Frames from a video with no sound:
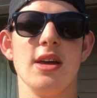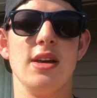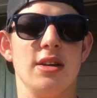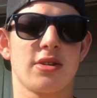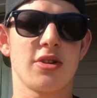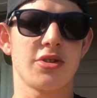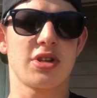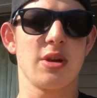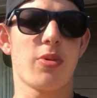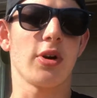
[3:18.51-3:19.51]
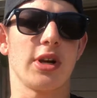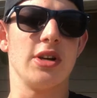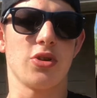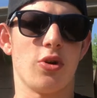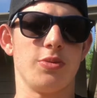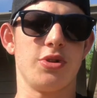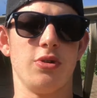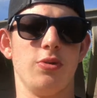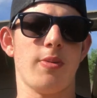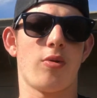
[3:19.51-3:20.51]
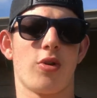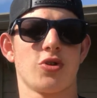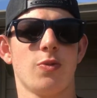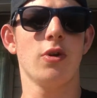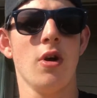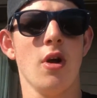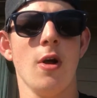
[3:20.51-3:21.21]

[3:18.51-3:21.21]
is Cluster State Park is home to Mt Rushmore.